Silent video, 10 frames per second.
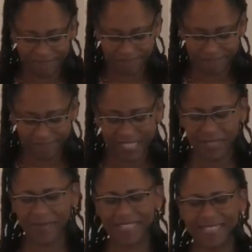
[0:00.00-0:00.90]
It's
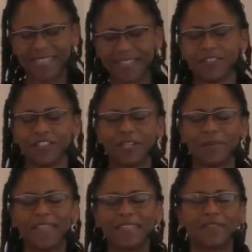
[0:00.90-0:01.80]
my intent to share my
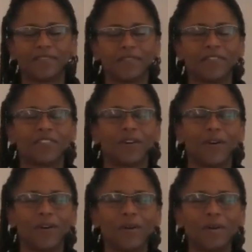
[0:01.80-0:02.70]
gift of
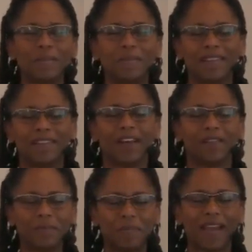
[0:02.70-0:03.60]
song, my love and
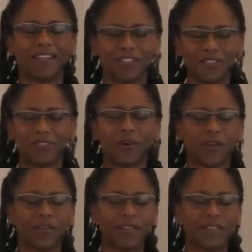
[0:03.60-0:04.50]
passion to
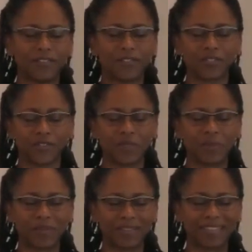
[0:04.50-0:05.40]
honor and to serve
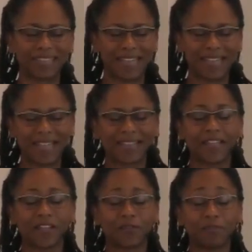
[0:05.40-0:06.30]
Spirit. Let
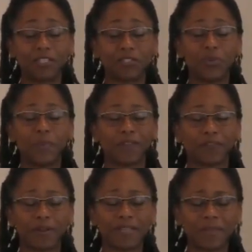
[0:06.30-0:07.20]
it reach whomever it
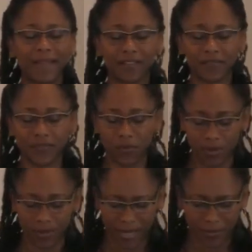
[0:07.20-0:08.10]
is meant for,
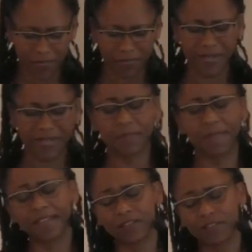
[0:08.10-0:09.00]
however it is
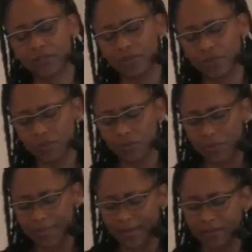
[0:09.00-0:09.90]
meant to,
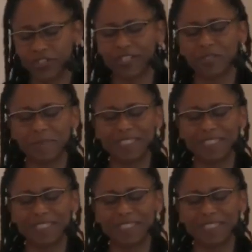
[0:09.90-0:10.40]
without judgment,